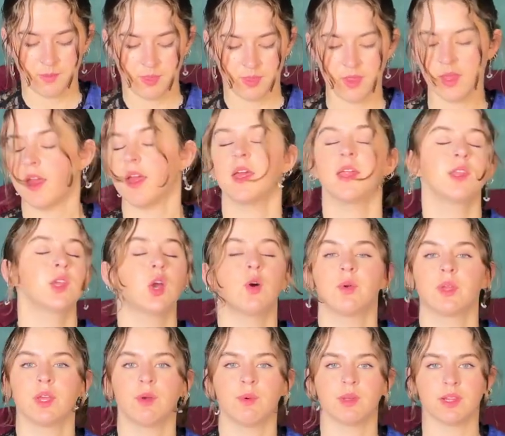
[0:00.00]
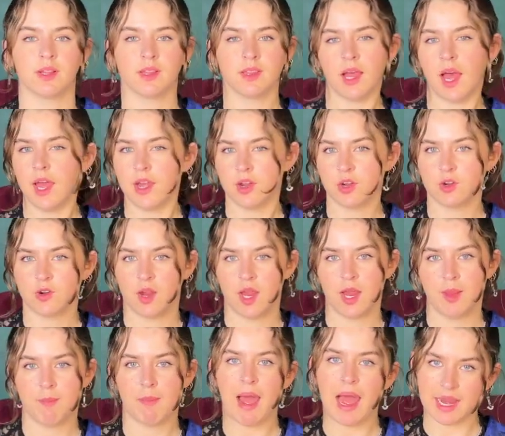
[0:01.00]
Then going in with a lighter
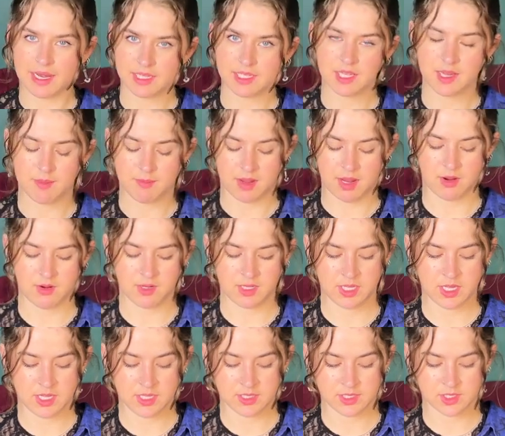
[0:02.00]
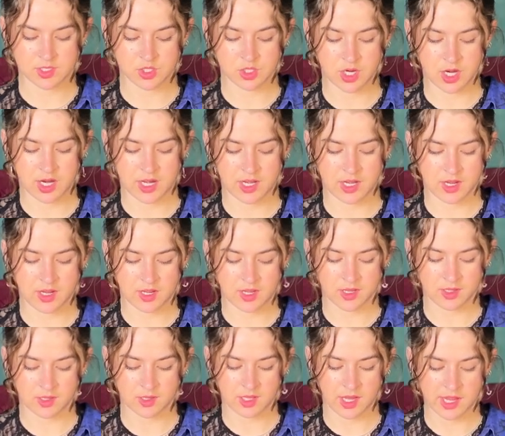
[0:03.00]
gray back to the mountains, trying
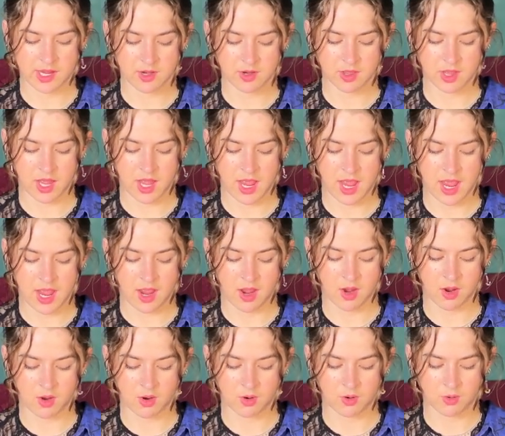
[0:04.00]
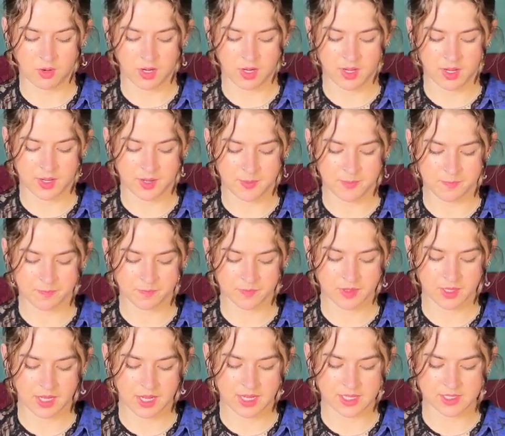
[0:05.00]
to layer that out,
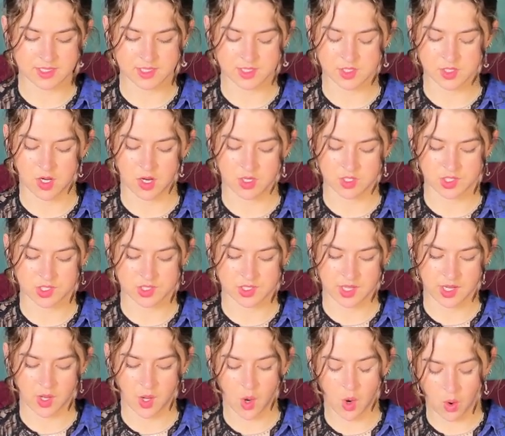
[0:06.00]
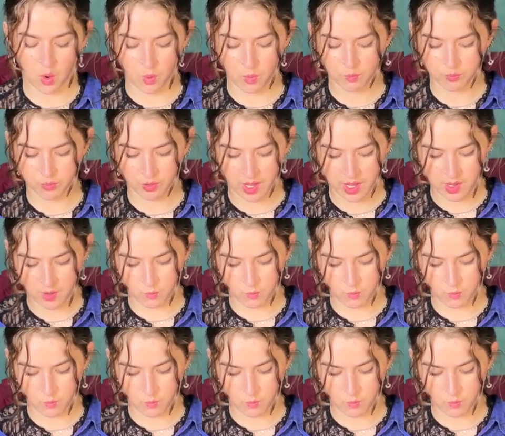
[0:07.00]
as it's not just like all bright